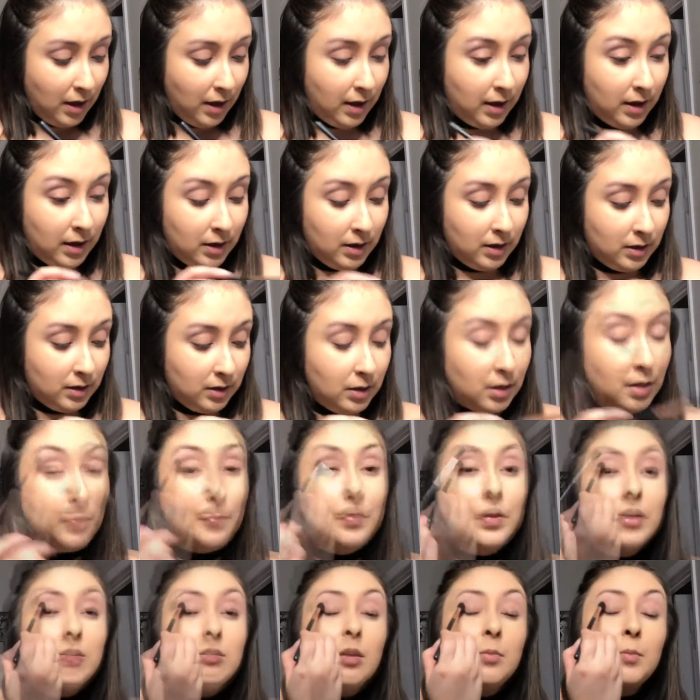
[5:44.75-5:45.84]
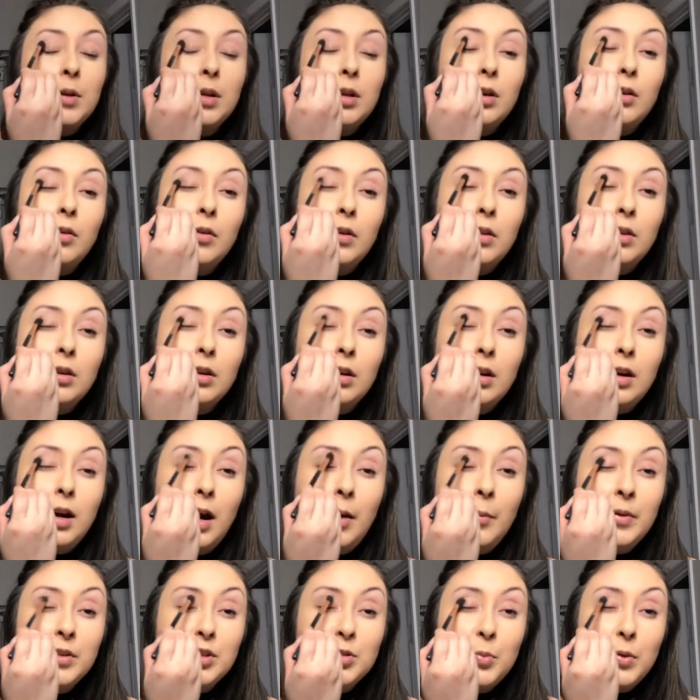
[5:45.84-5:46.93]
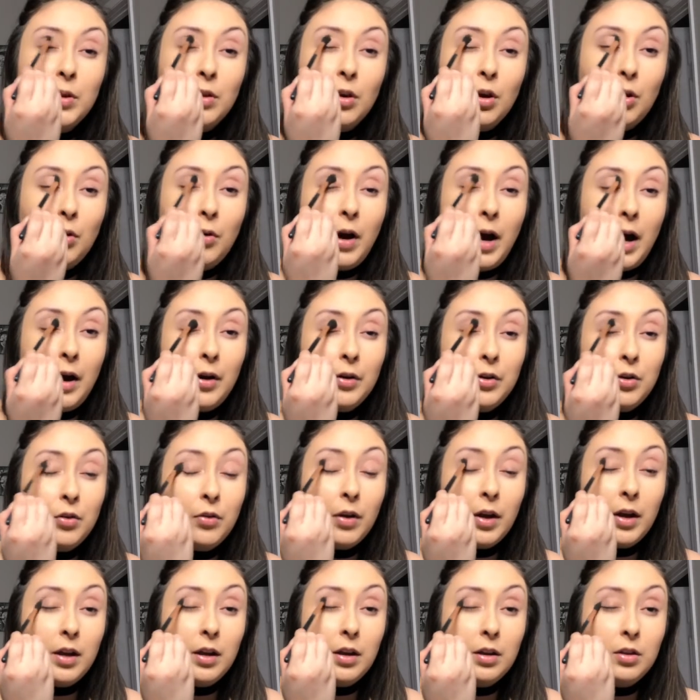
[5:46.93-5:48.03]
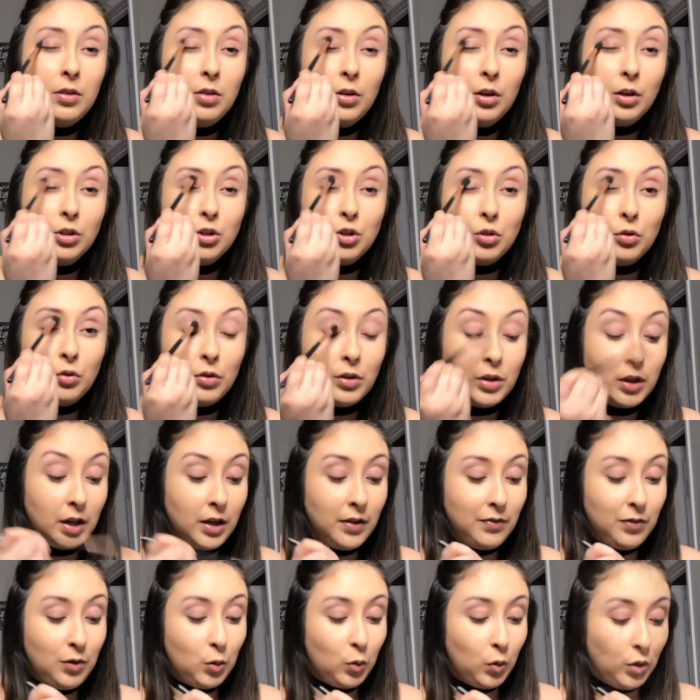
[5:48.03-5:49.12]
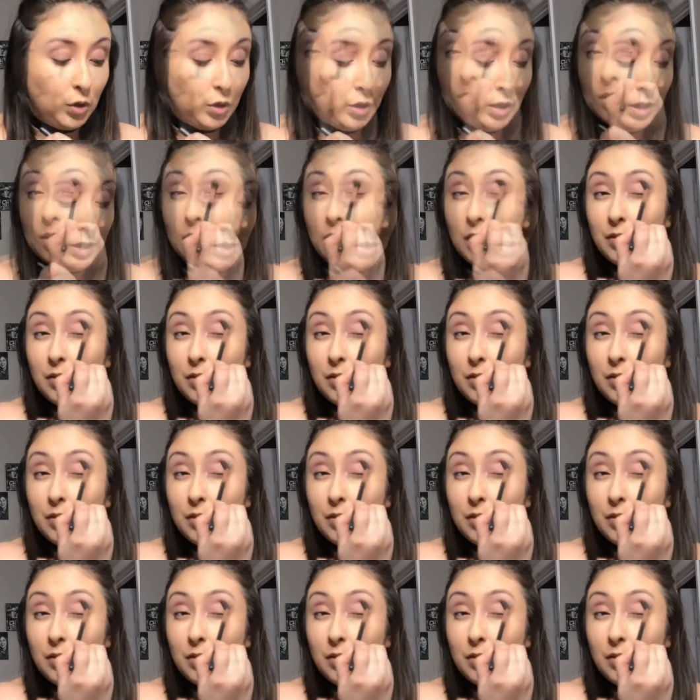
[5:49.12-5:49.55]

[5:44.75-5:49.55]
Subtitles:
And you guys let me know in the comments below how you like their jewelry if you order.